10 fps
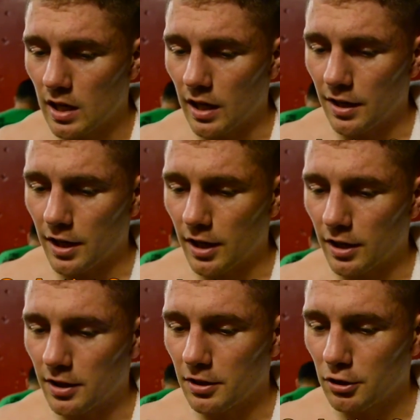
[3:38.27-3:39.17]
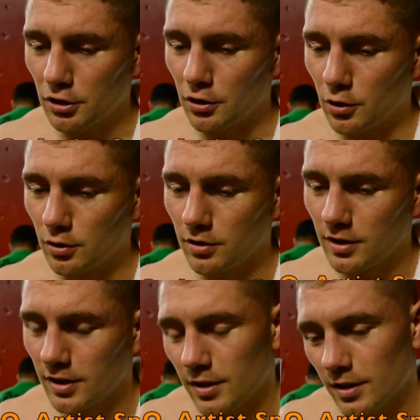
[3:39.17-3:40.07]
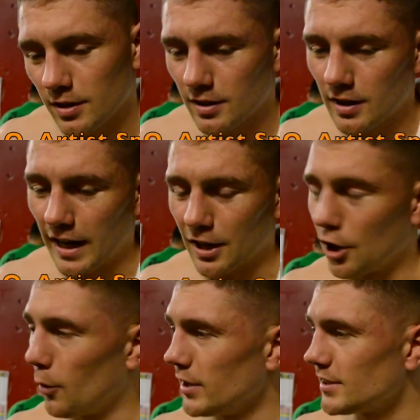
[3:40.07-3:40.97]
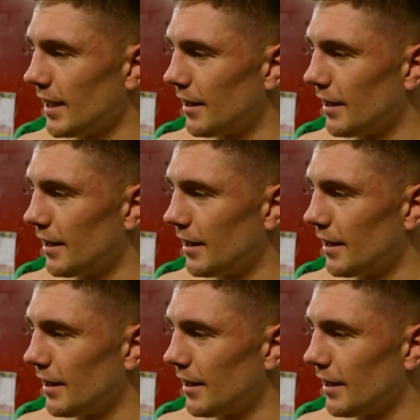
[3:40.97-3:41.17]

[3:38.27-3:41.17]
And you know, I can always say